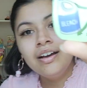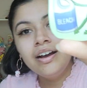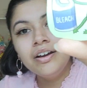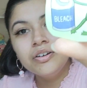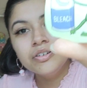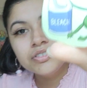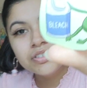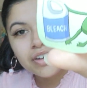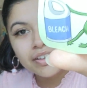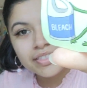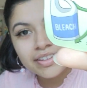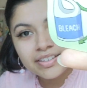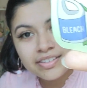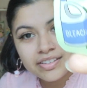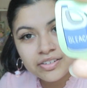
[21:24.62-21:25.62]
I also got
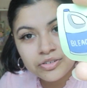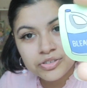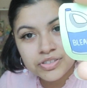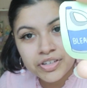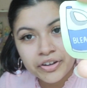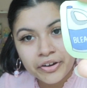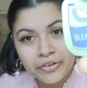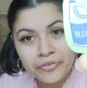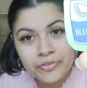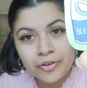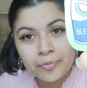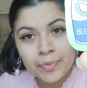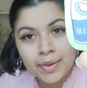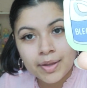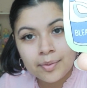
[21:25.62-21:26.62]
this little sticker
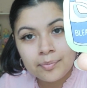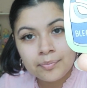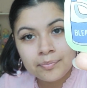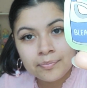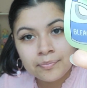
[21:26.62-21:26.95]
from them.